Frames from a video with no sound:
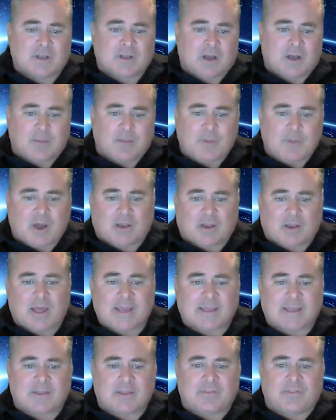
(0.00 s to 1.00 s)

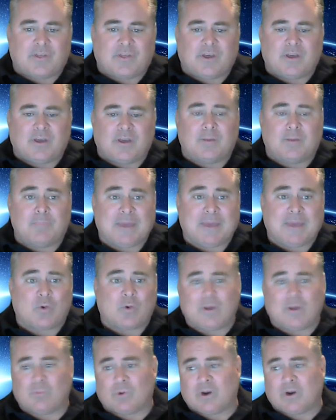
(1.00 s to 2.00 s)
Unlike the
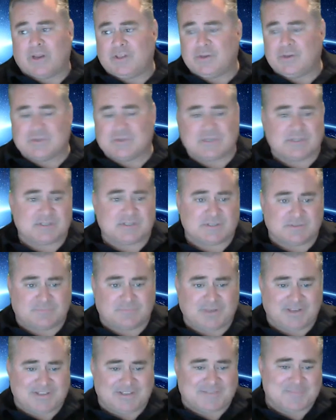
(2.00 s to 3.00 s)
Bitcoin, where it uses
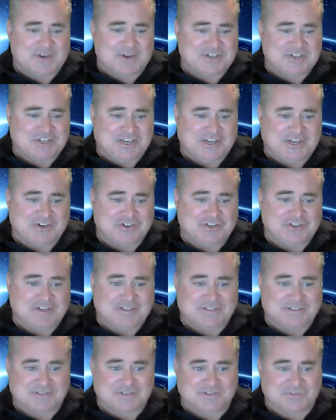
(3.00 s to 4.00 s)
as much energy
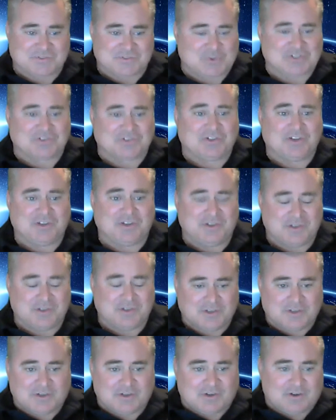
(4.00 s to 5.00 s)
as Switzerland
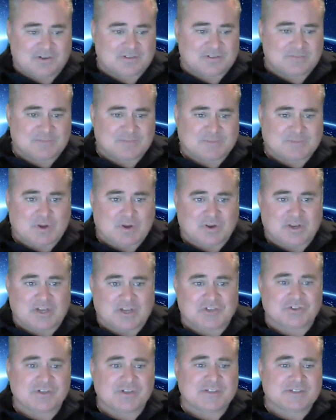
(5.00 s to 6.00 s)
or some small
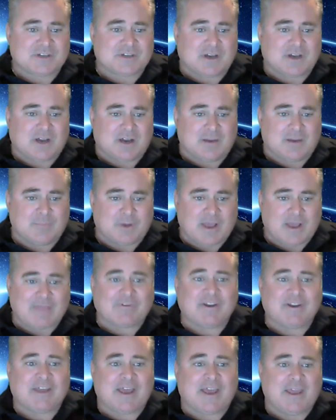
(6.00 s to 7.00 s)
countries
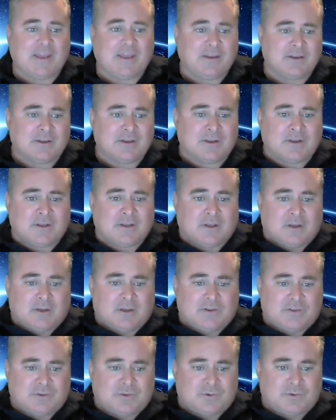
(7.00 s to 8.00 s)
every day
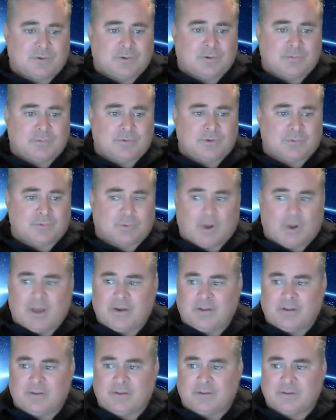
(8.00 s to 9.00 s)
to
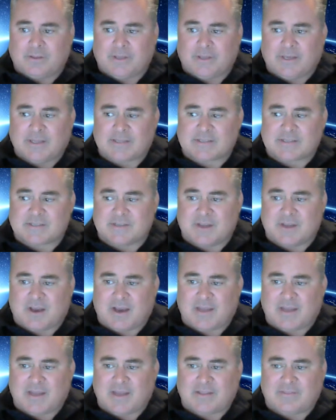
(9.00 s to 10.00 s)
run, it's
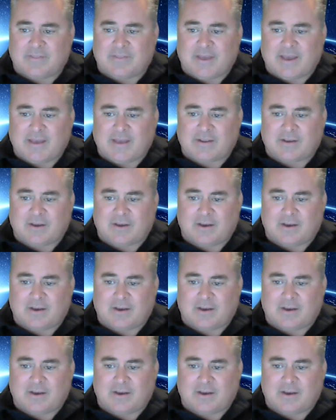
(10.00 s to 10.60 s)
not that.